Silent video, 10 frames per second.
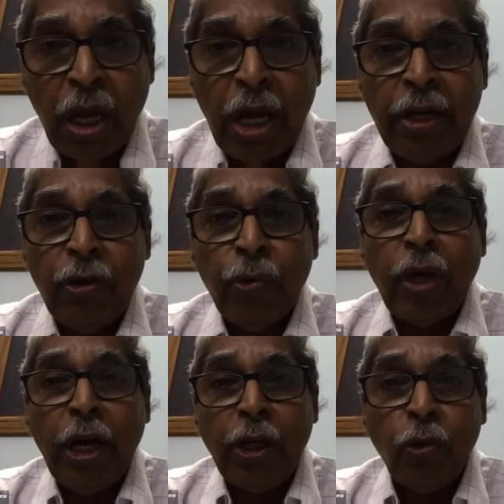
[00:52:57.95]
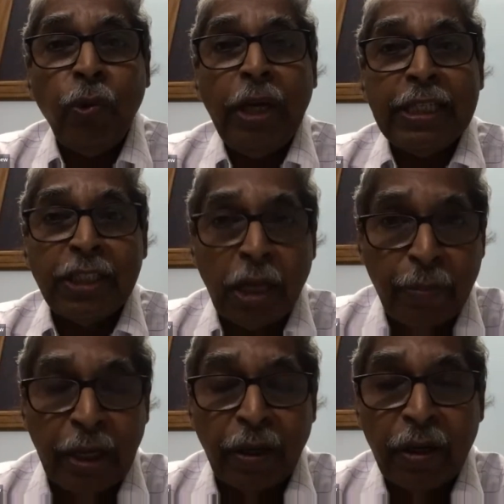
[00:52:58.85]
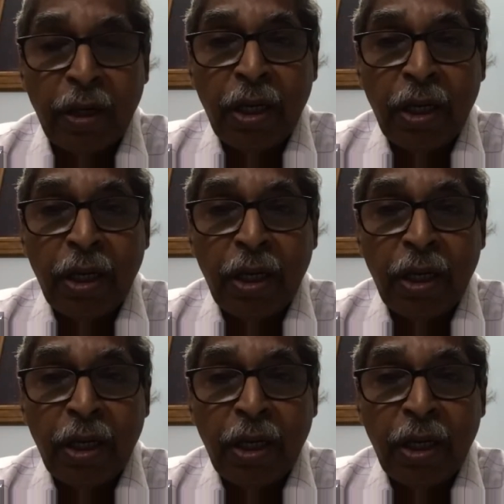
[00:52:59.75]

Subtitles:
and you had to examine